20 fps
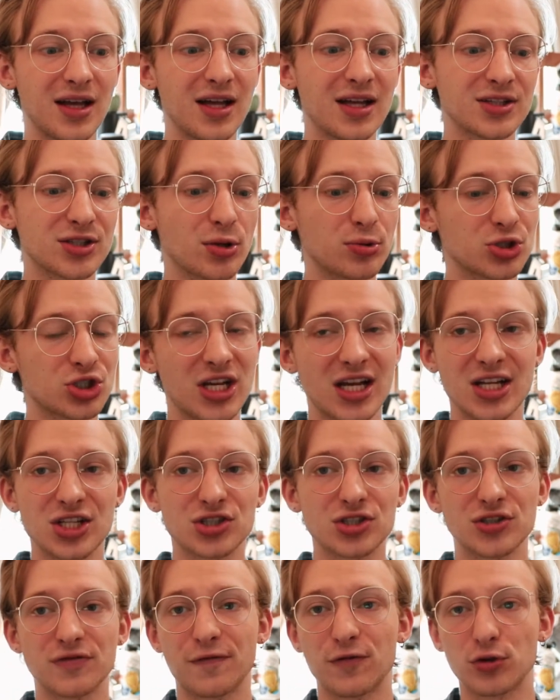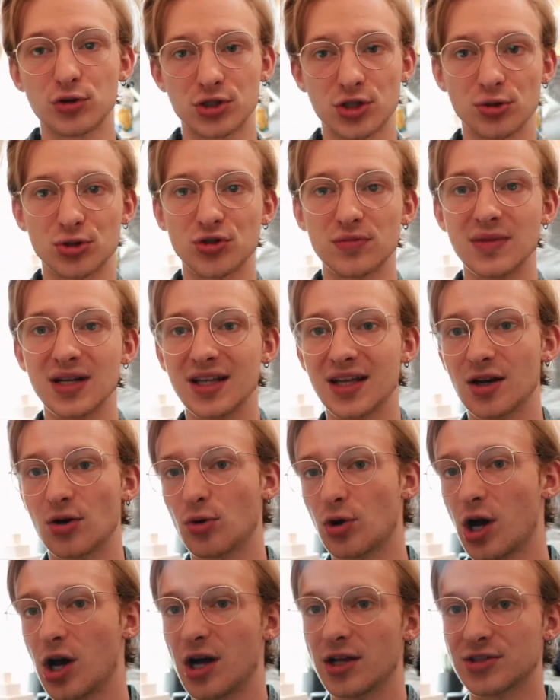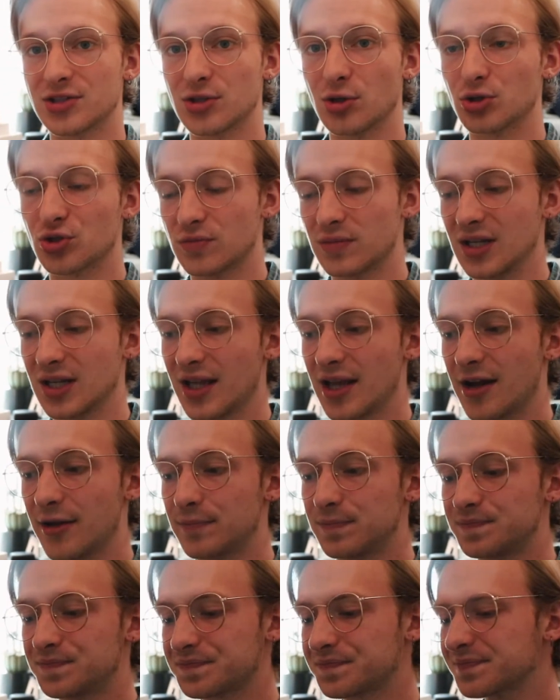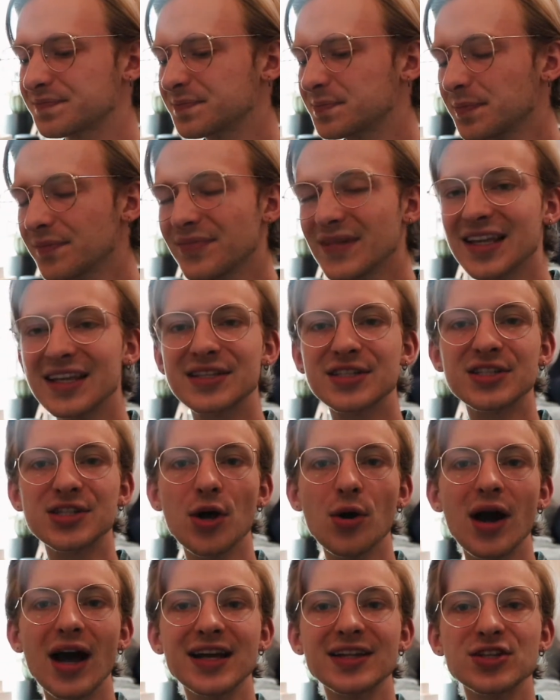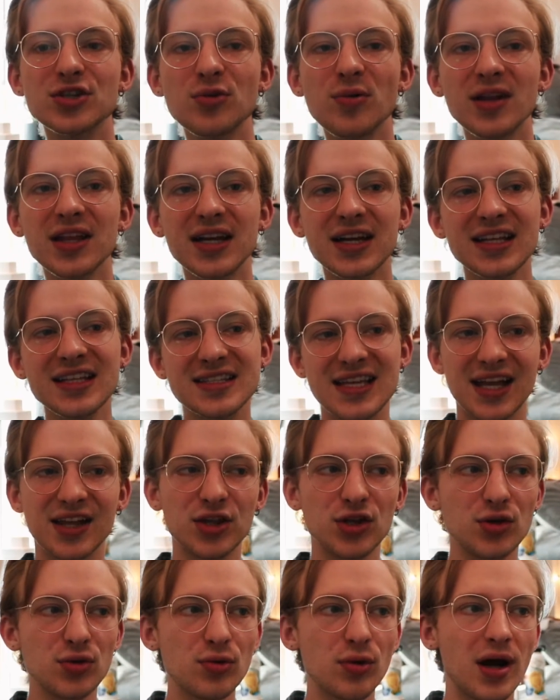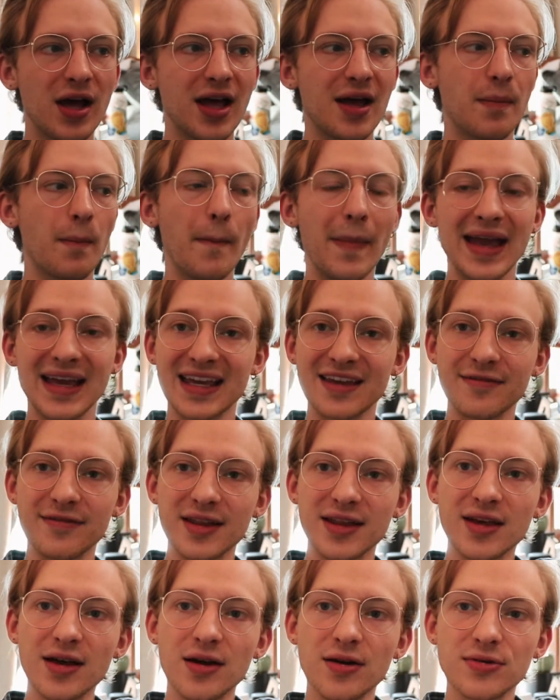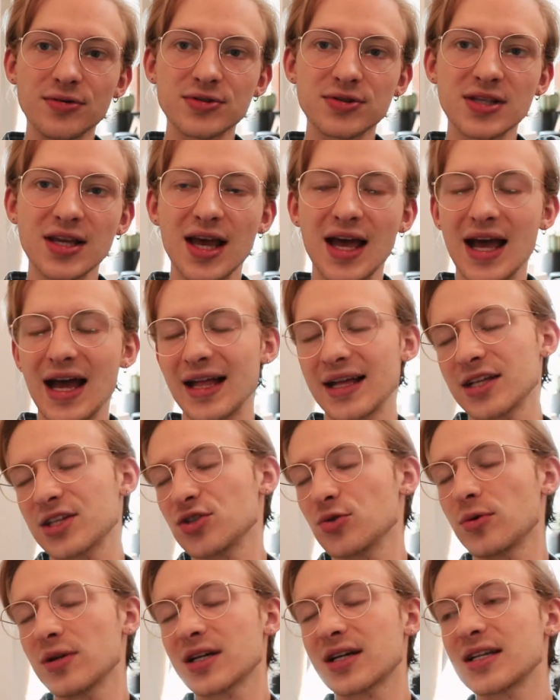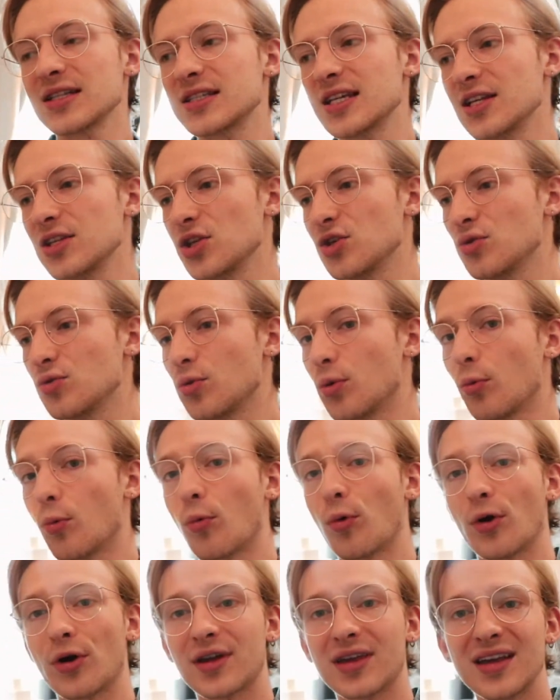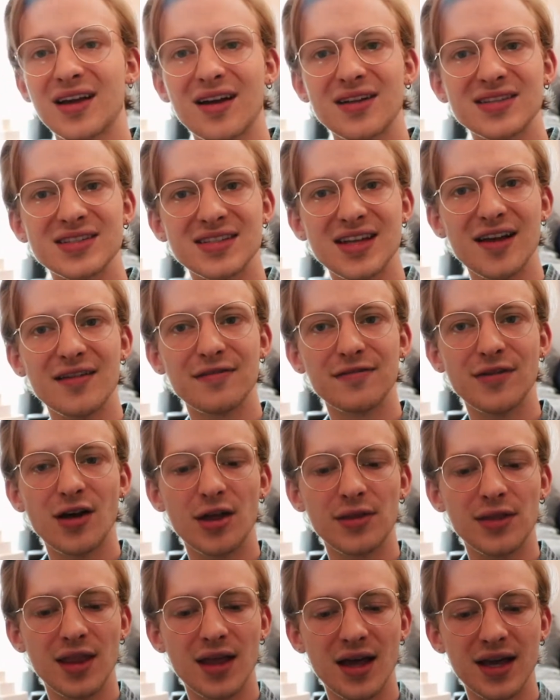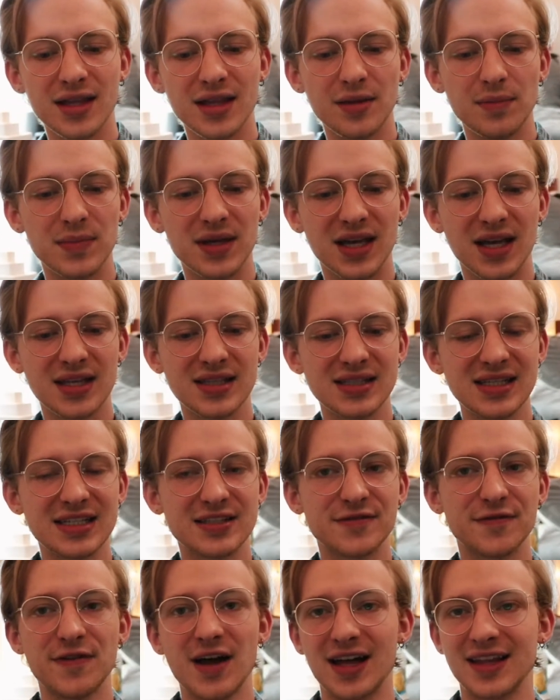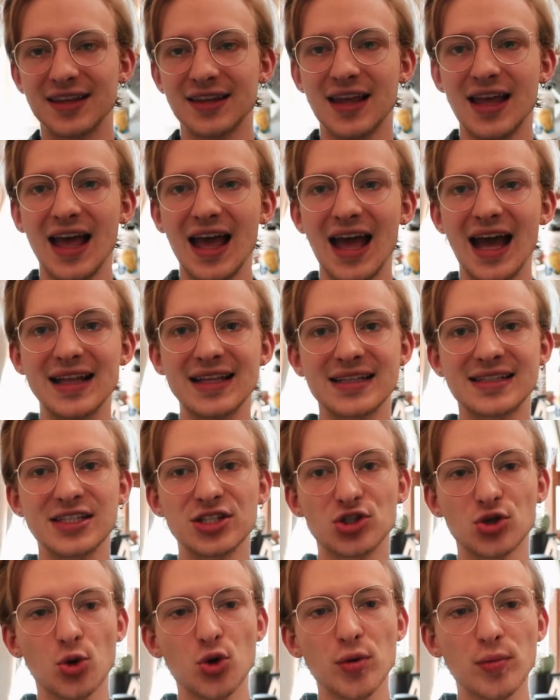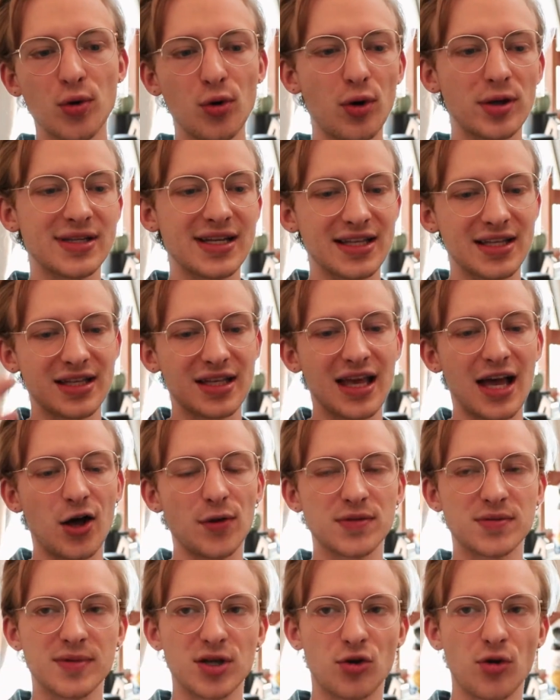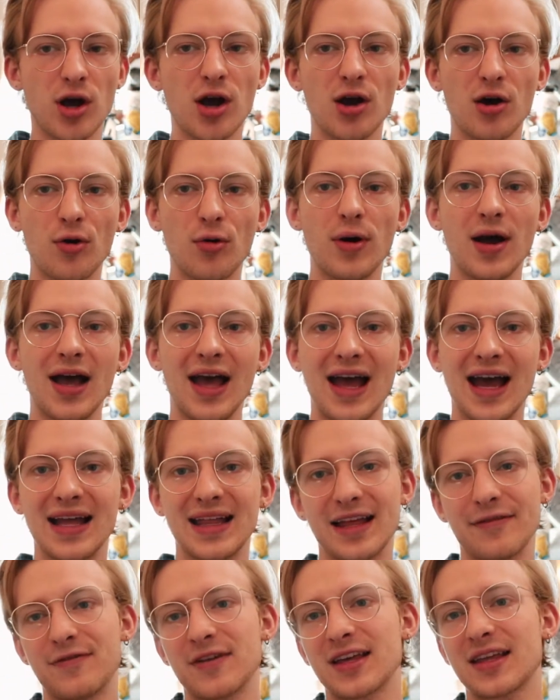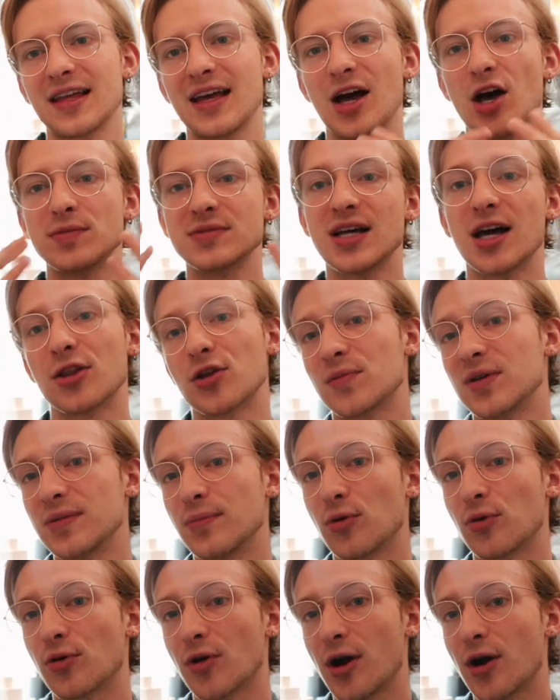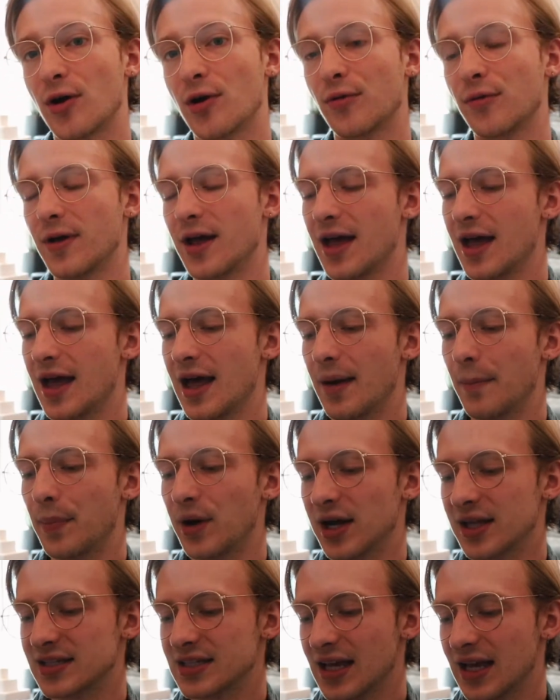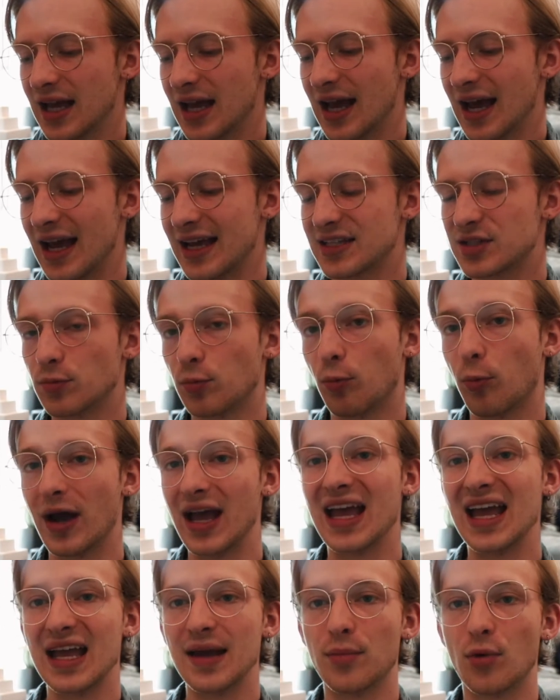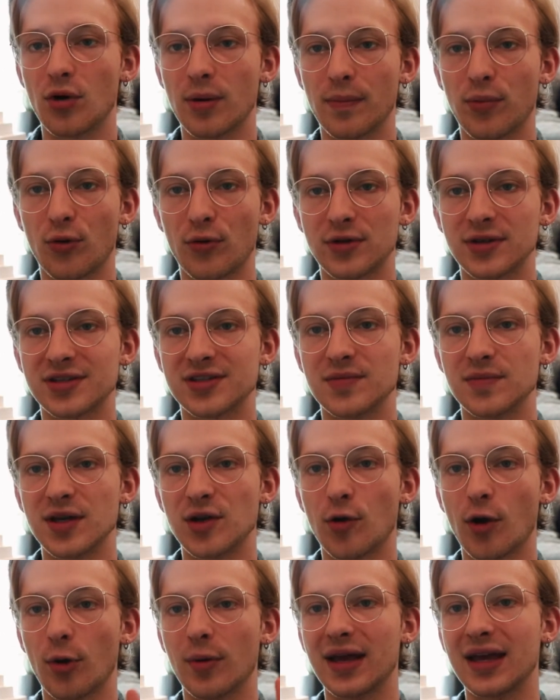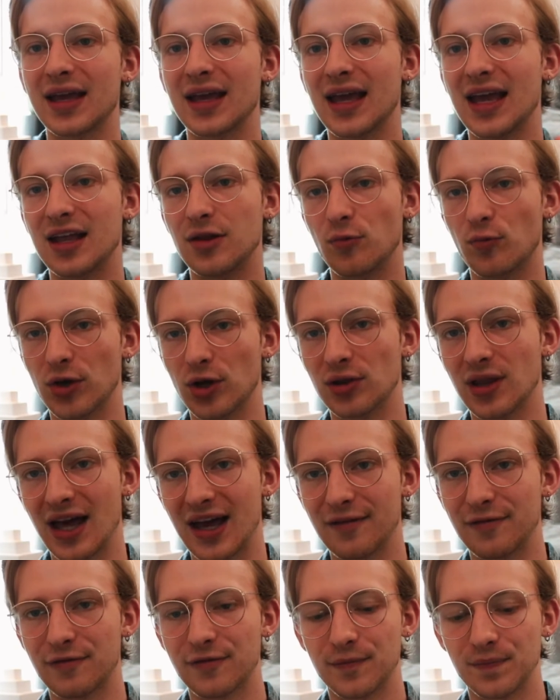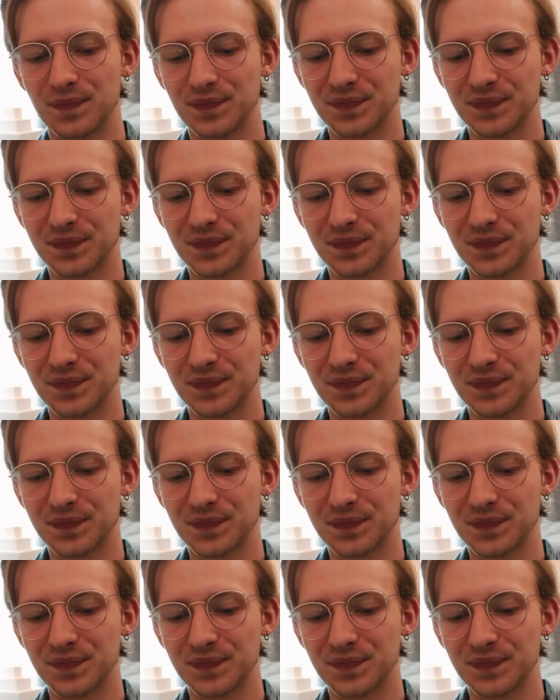Don't change for social media or on social media. So I do want to continue making videos, and I do want to continue working on stuff online because it's fun and it's enjoyable and it helps me grow, and I think it helps other people grow, but it's way more important to be growing in real life.